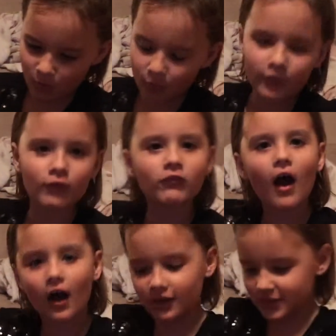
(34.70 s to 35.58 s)
or the
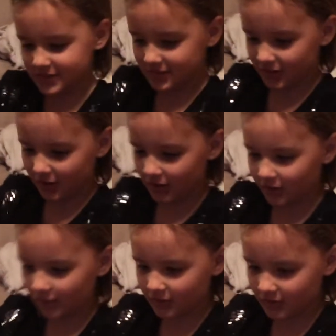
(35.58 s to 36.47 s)
rock star.
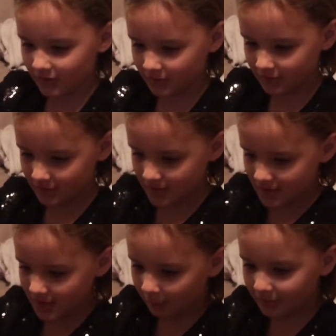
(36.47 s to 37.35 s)

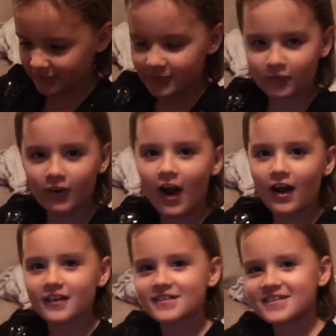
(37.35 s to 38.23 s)
Yep, it's the
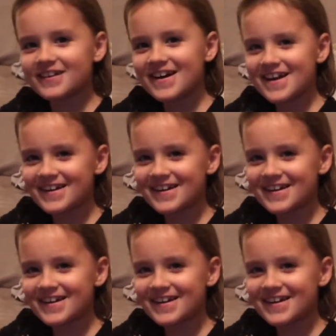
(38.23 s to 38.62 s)
rock star.